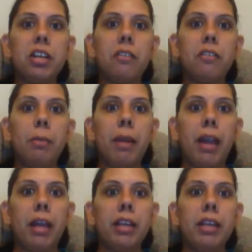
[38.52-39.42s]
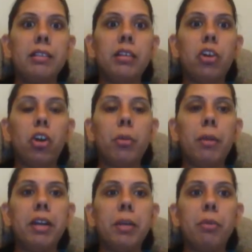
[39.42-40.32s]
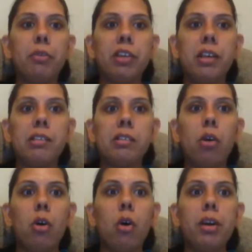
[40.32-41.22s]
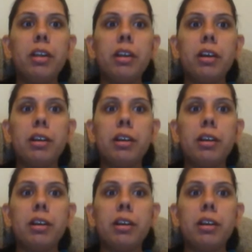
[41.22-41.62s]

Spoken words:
recovery plan is a documented process or